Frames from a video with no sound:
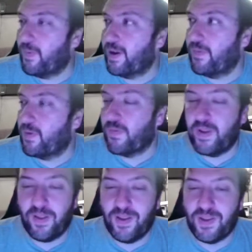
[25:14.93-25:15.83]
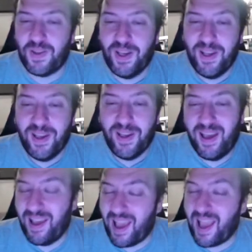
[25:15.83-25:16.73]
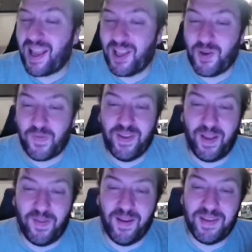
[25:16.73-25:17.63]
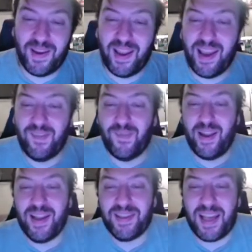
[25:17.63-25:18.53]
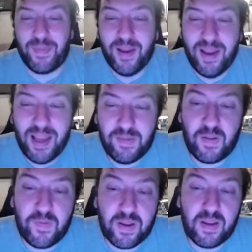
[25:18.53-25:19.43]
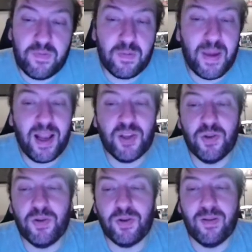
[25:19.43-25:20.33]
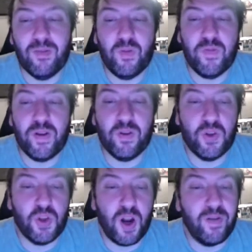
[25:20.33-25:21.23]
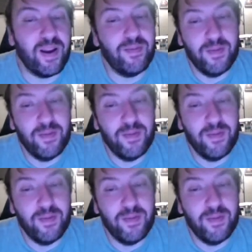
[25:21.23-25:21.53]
of your vanillas and get your vanilla into your hand ASAP. If you manage to turn on reveal Shari,